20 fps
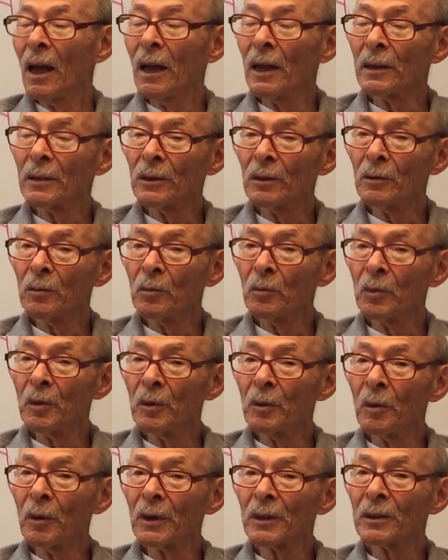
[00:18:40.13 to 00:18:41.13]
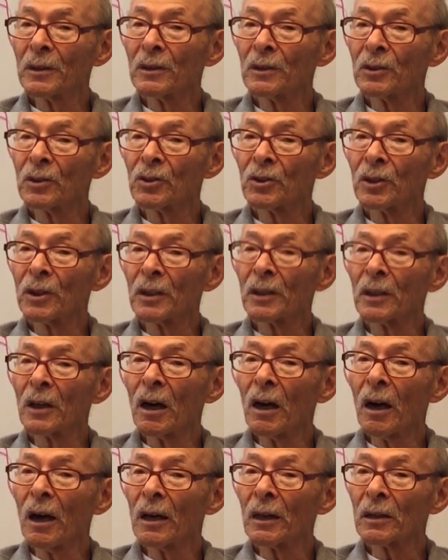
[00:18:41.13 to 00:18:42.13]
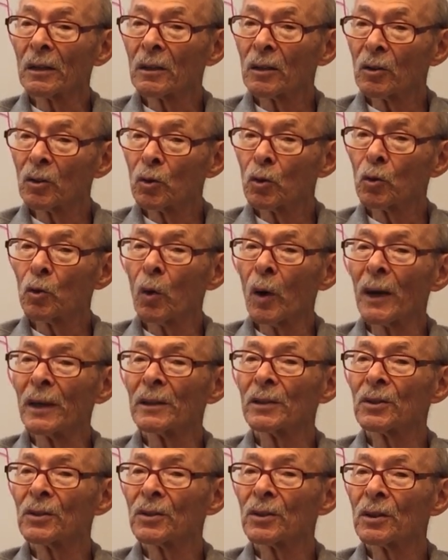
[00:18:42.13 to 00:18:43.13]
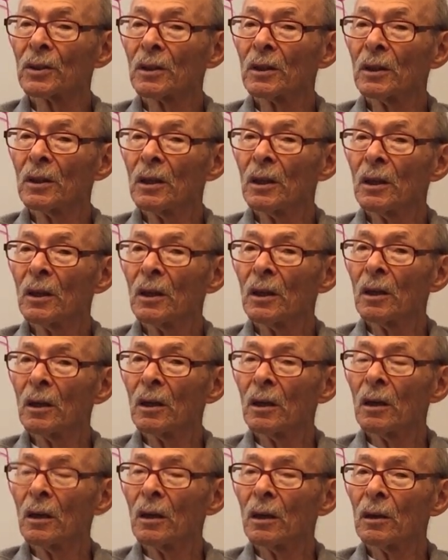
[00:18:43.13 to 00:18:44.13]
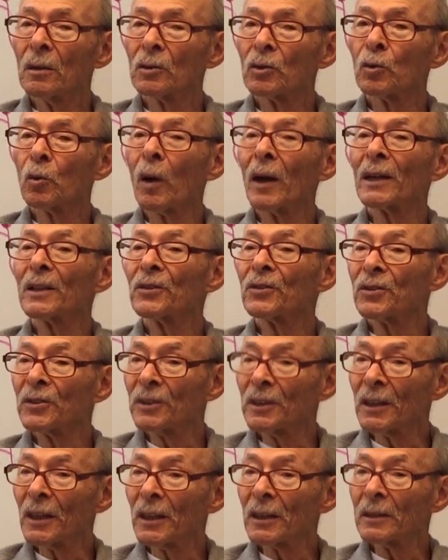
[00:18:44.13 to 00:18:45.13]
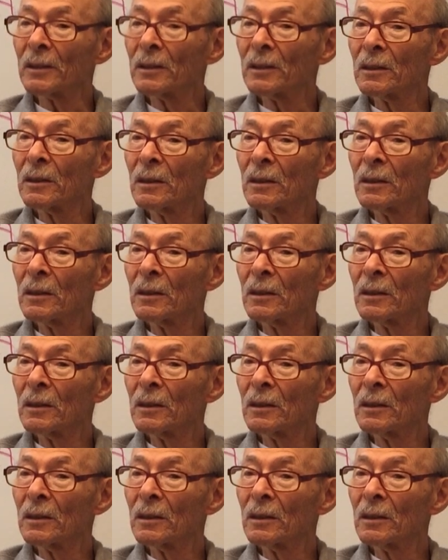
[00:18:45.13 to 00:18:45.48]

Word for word: and we went to synagogue twice, twice a day.